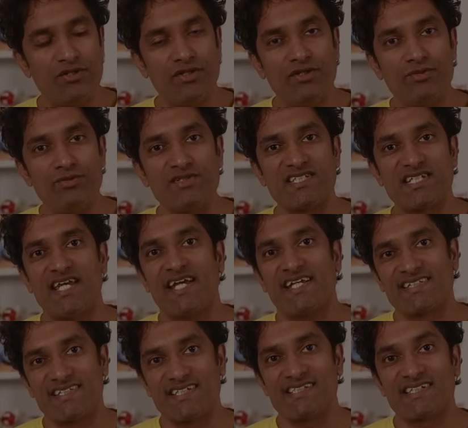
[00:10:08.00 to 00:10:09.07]
to use
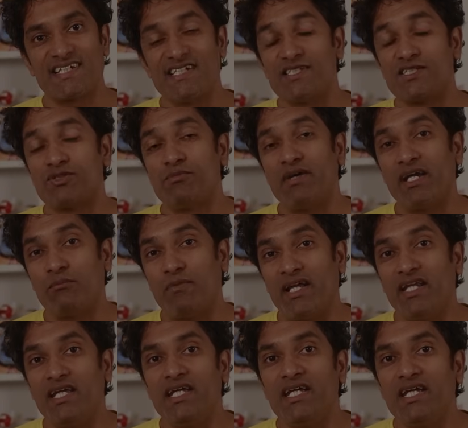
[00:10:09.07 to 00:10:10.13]
Excel skills to make
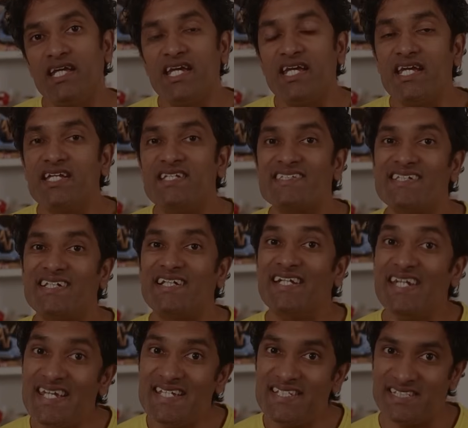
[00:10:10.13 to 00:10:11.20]
money is
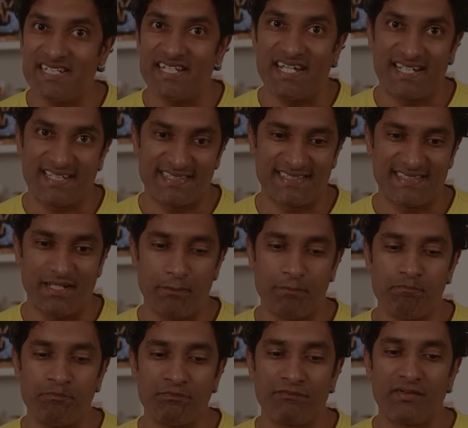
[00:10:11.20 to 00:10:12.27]
teaching Excel.
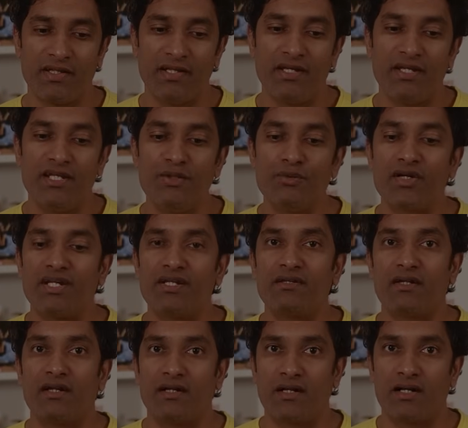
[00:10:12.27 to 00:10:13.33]
You
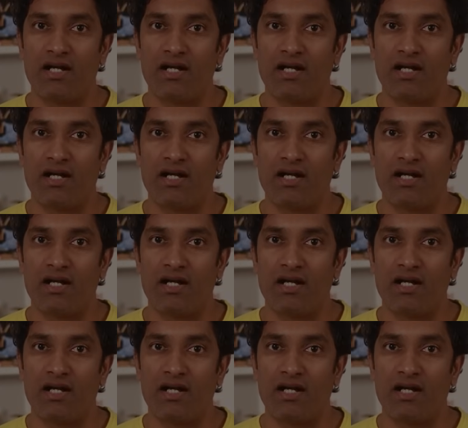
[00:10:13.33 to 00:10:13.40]
can,